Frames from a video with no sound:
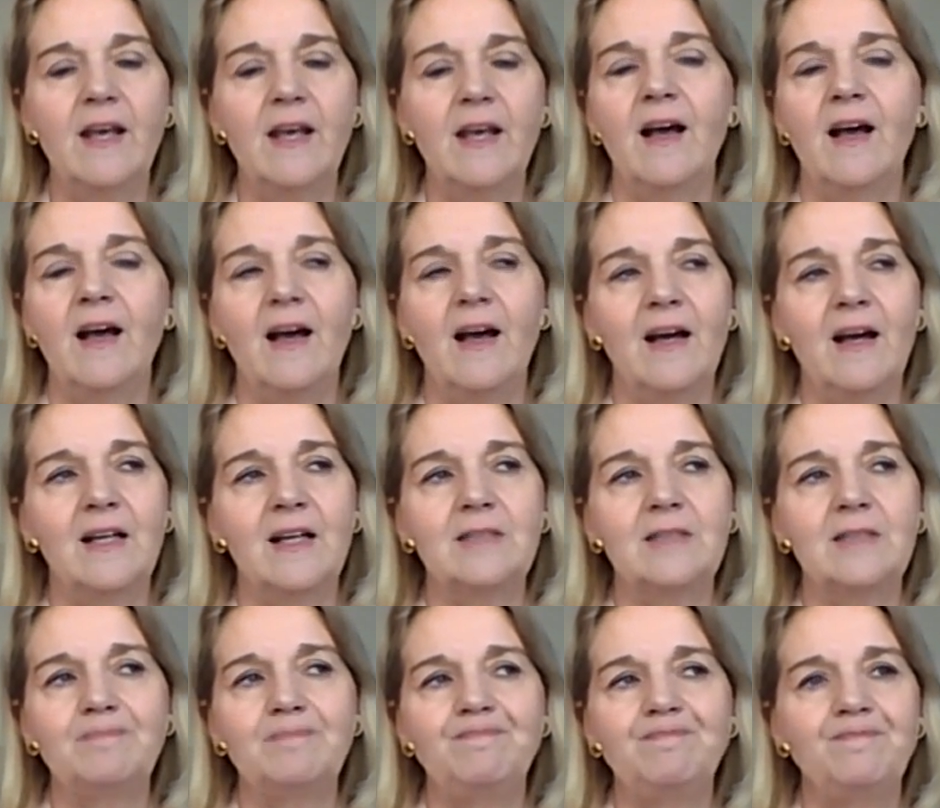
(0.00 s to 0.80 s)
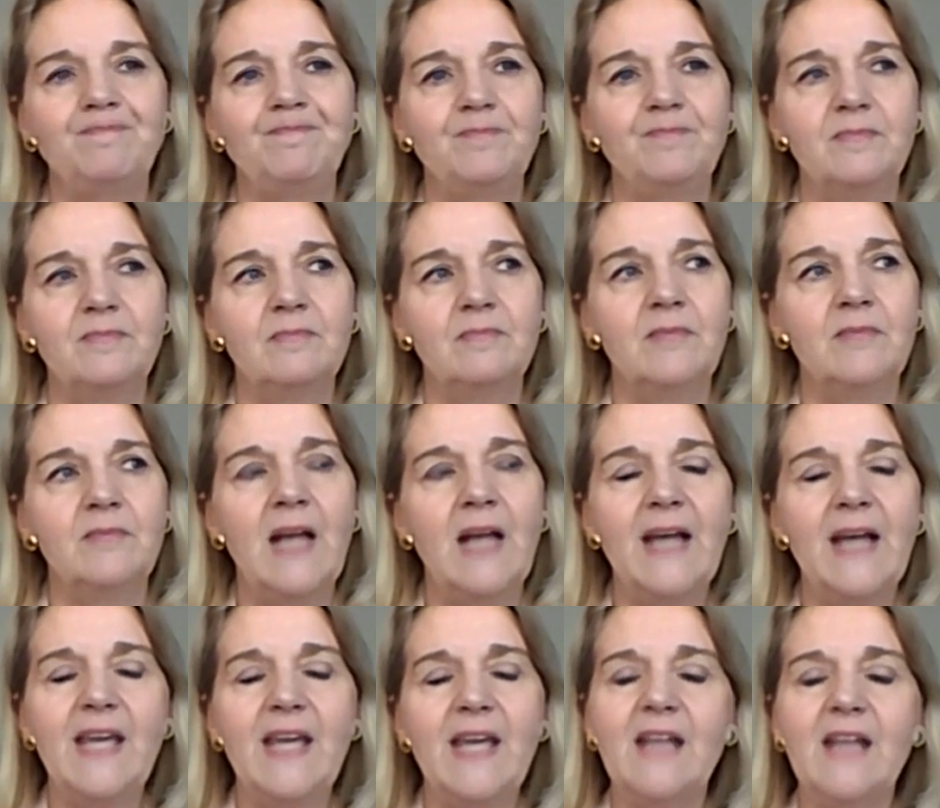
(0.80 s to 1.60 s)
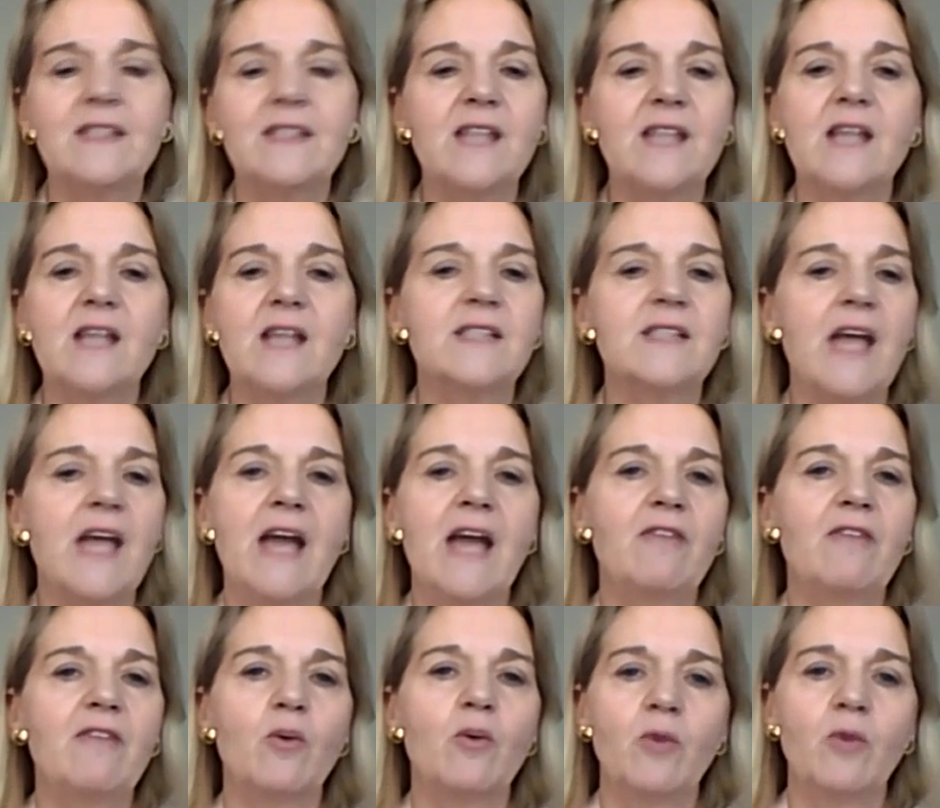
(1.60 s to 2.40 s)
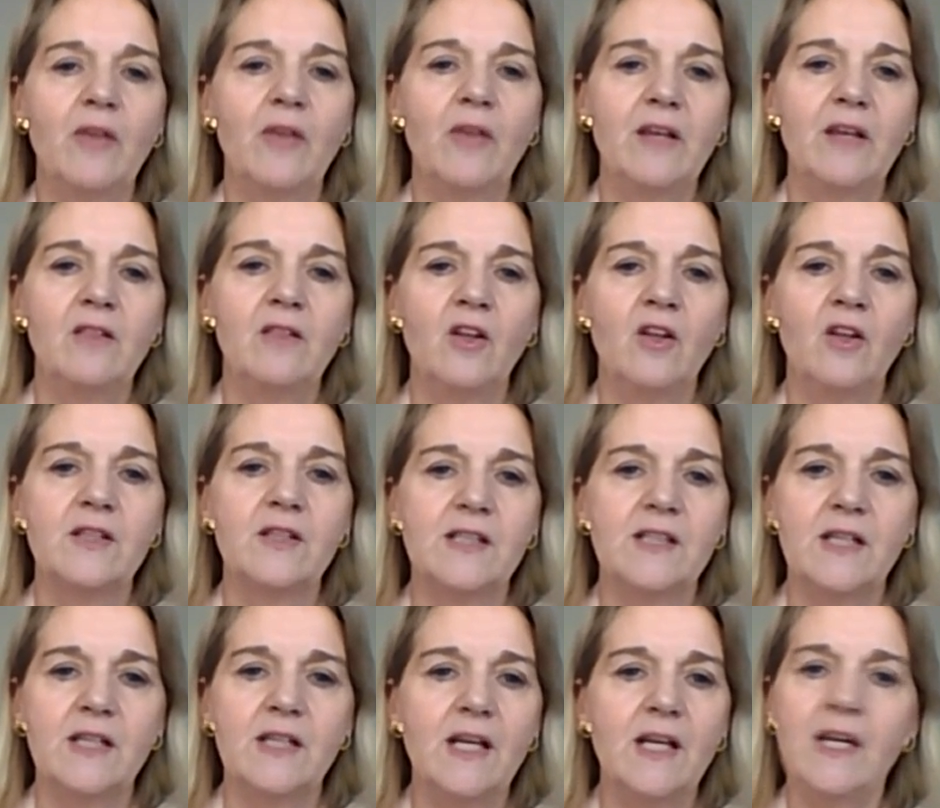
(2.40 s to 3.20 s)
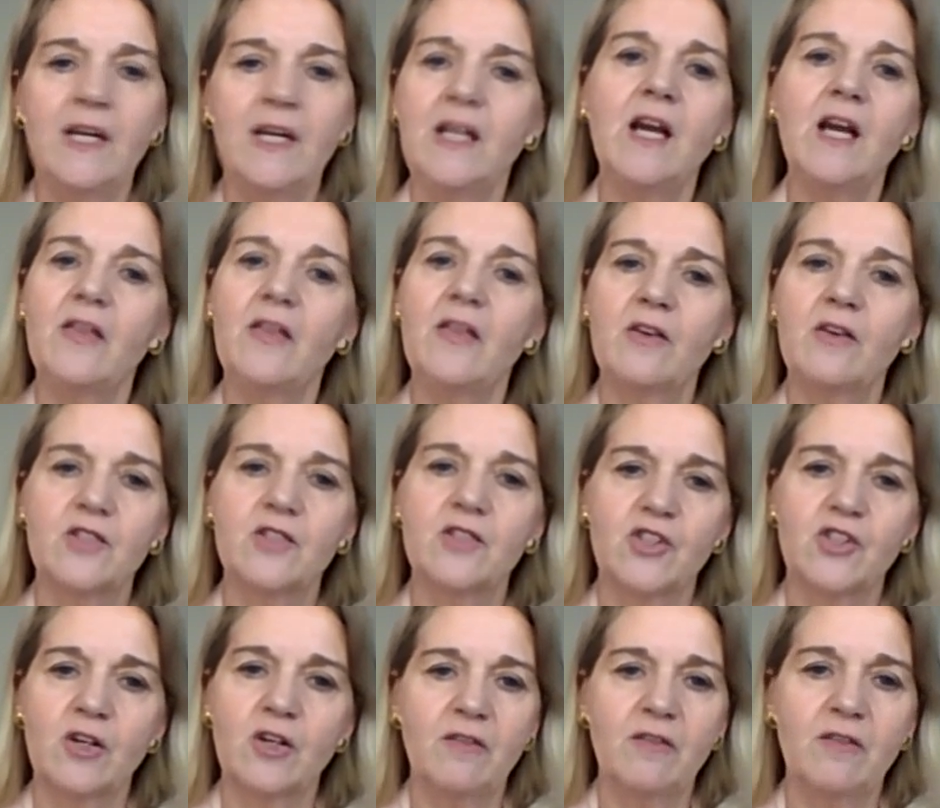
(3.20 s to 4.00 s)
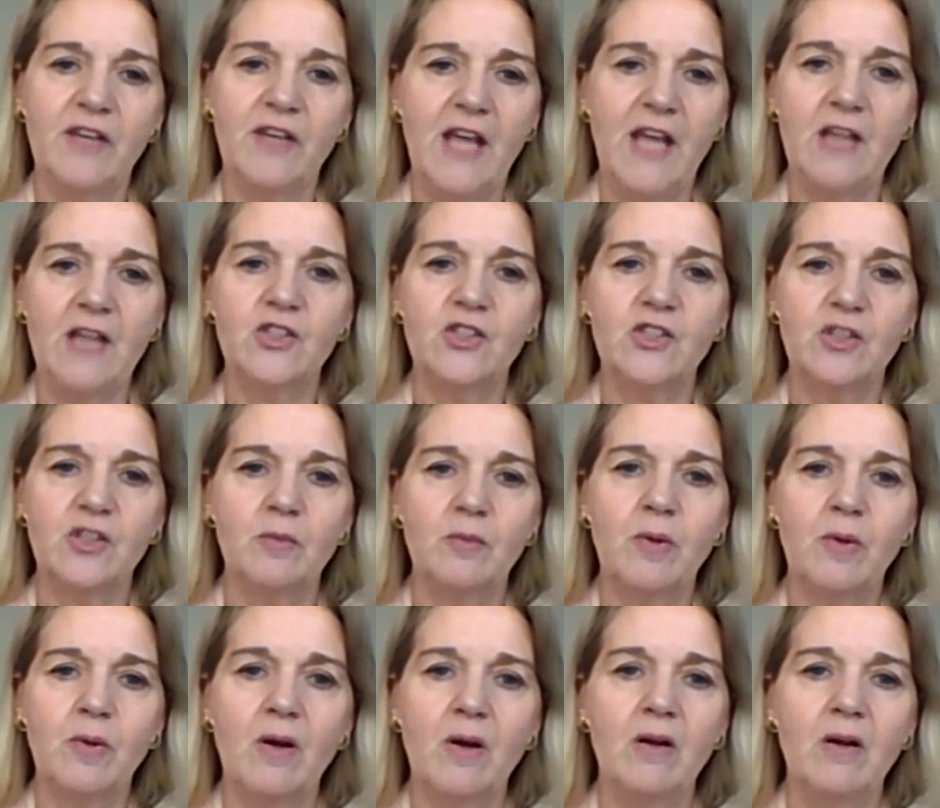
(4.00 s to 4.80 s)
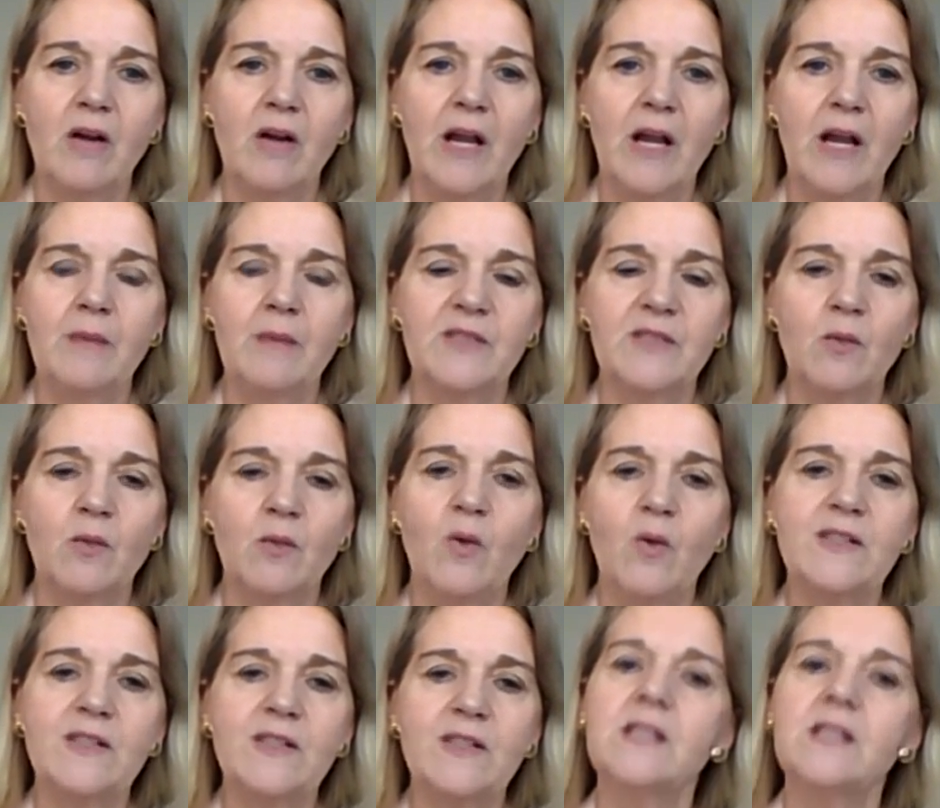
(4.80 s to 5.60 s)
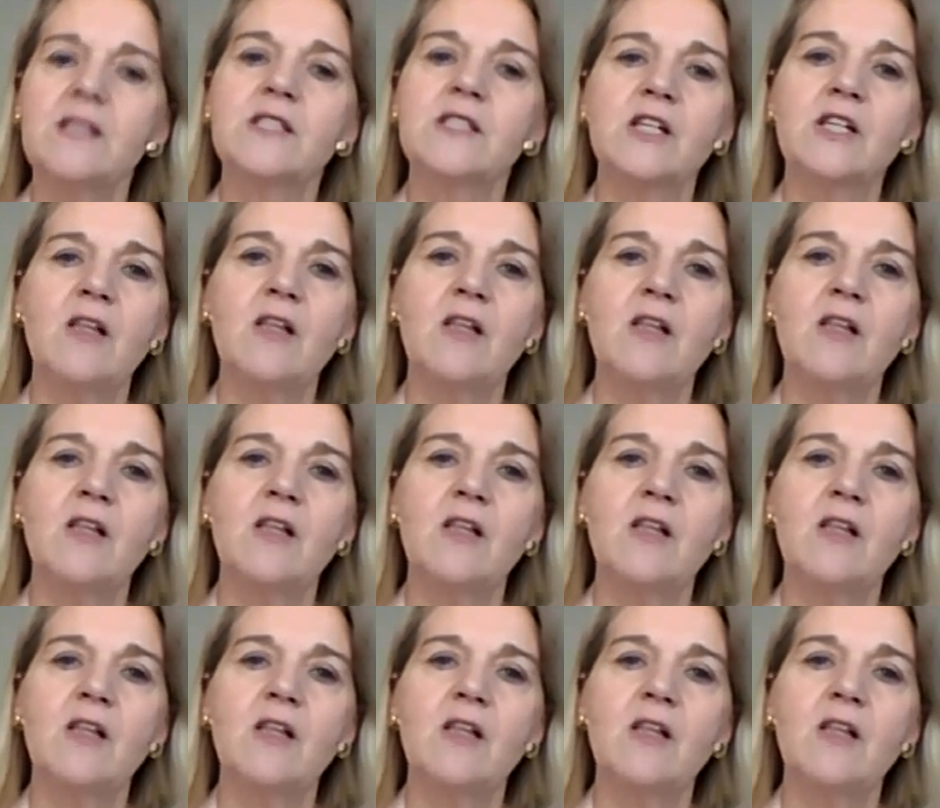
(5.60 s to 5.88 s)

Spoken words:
But I can't say as I ever really looked into any other certification programs. It wasn't until